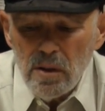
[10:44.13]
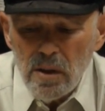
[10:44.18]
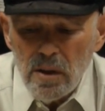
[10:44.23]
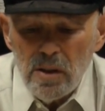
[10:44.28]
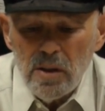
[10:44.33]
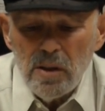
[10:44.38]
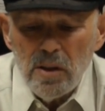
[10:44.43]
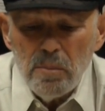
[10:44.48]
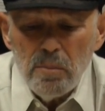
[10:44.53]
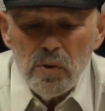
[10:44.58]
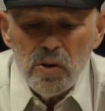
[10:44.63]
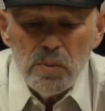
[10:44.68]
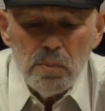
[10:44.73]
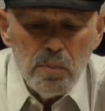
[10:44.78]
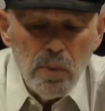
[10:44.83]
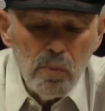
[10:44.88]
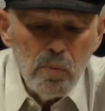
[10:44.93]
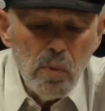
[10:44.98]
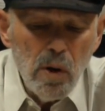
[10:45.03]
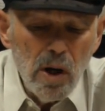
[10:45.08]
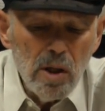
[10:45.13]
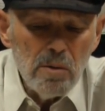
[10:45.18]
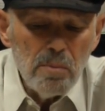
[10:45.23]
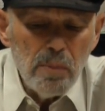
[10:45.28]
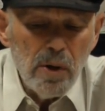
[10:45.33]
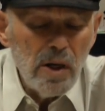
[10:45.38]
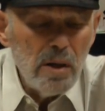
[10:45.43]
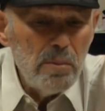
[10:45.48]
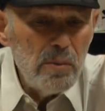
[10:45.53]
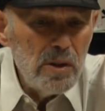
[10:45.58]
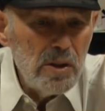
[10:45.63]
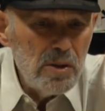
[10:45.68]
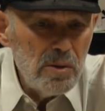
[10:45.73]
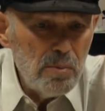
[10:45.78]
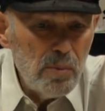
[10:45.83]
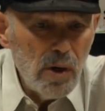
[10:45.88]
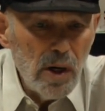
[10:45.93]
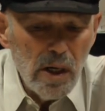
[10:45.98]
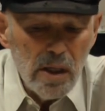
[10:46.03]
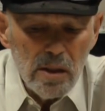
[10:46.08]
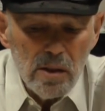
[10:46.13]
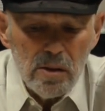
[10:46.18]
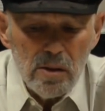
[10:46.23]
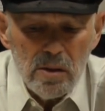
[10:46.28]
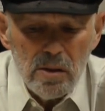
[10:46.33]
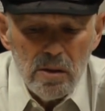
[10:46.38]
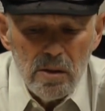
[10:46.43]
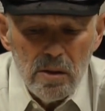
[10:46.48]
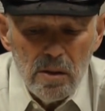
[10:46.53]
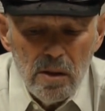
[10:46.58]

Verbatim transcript: in a small apartment in the Bronx